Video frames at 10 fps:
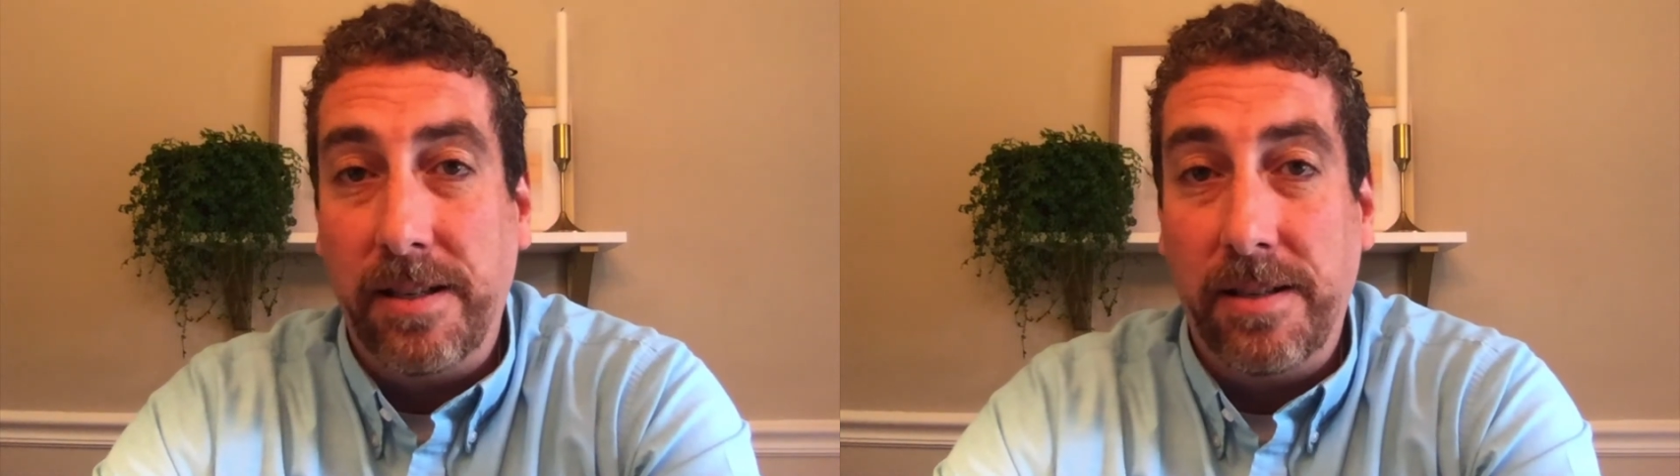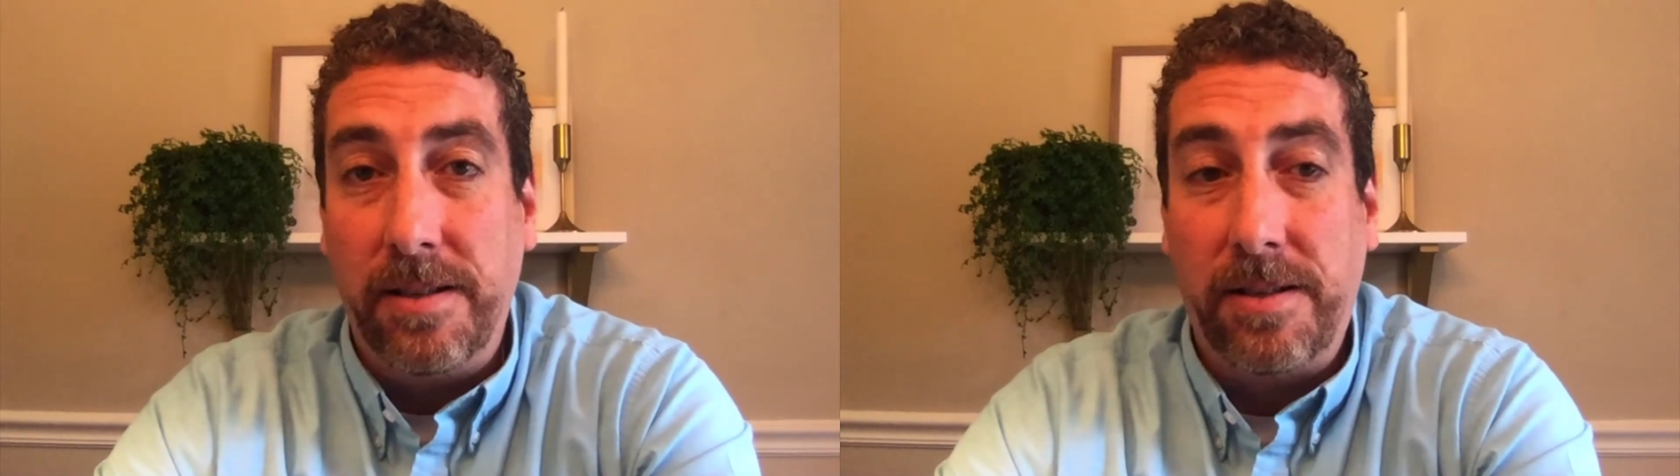
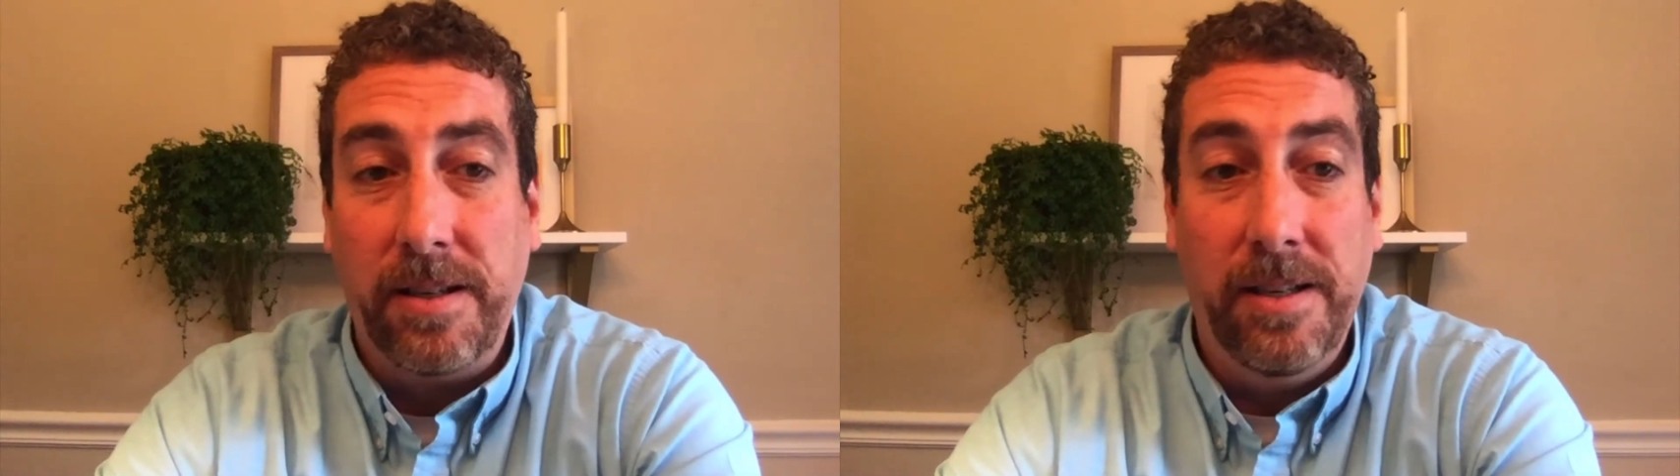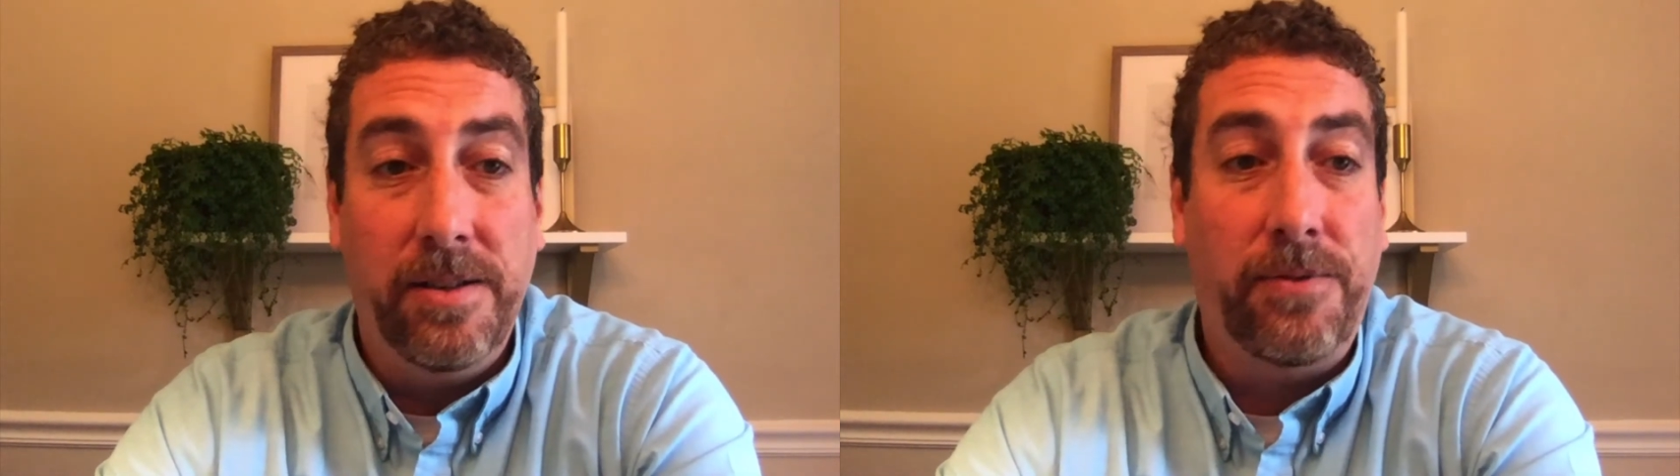
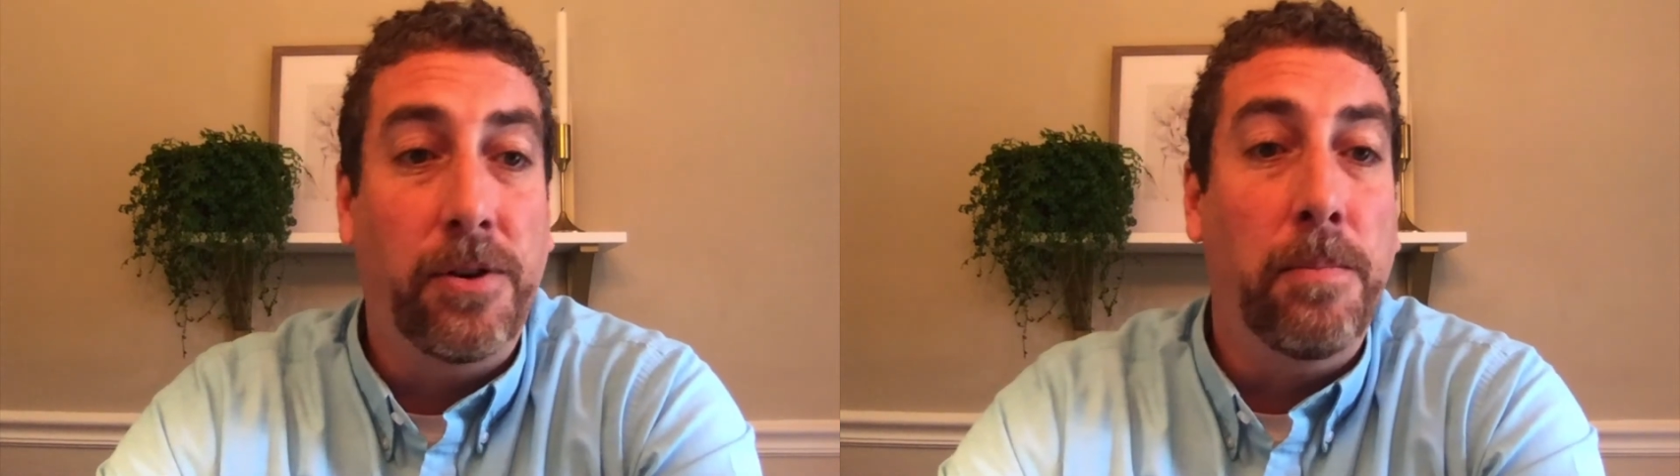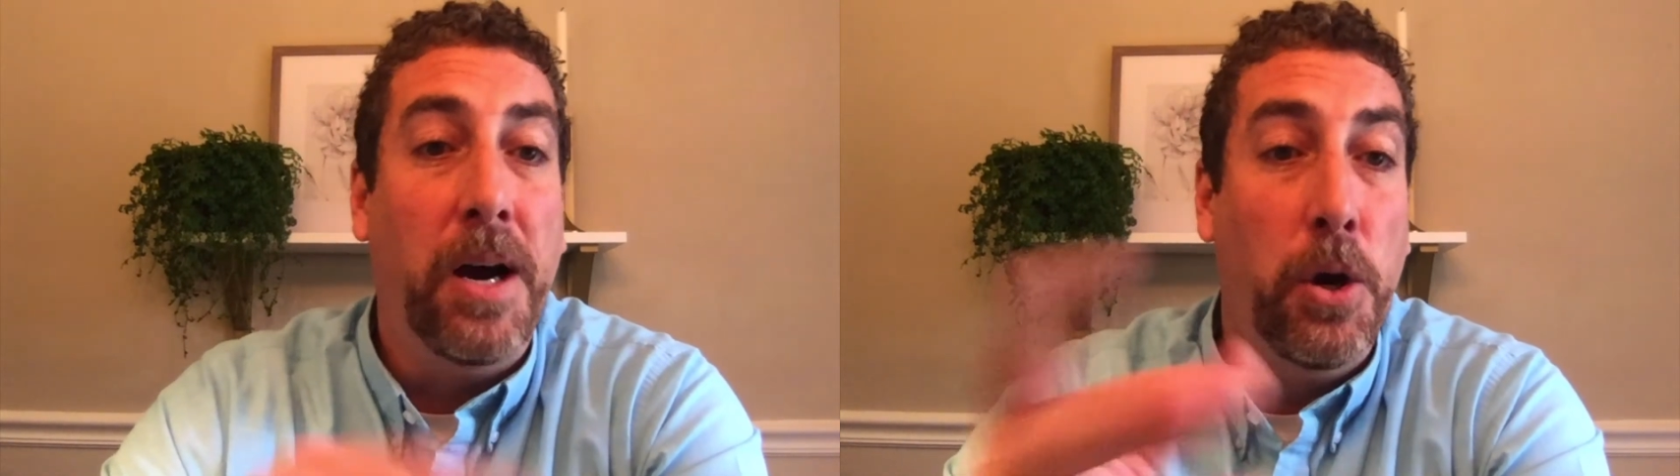is
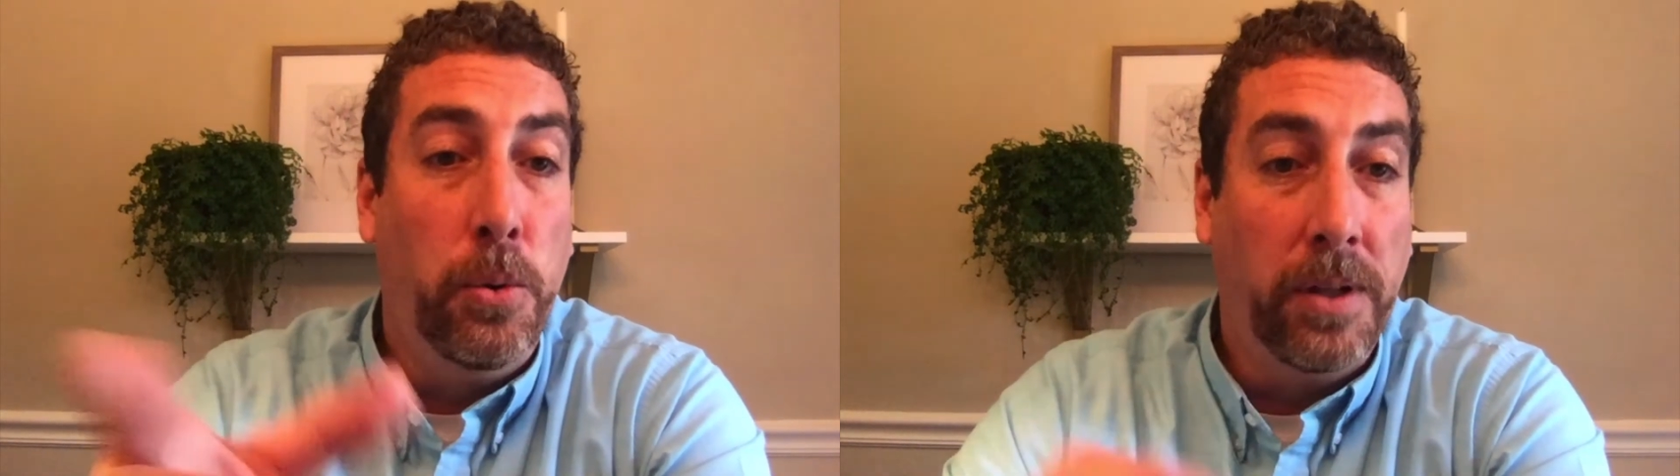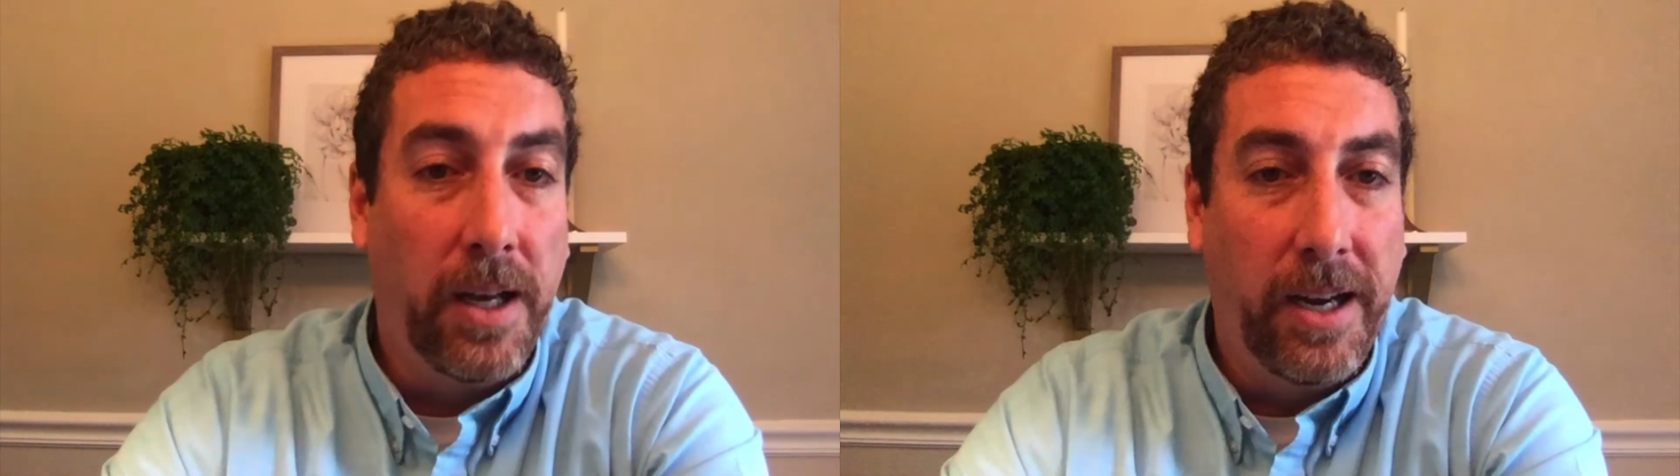from my
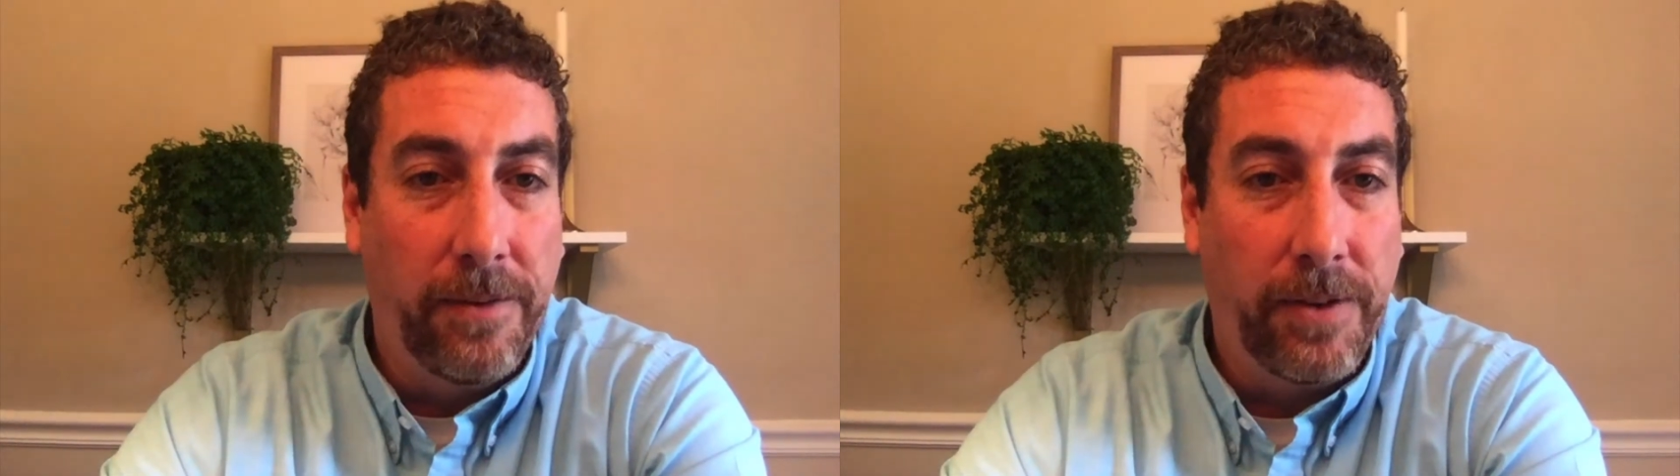own life.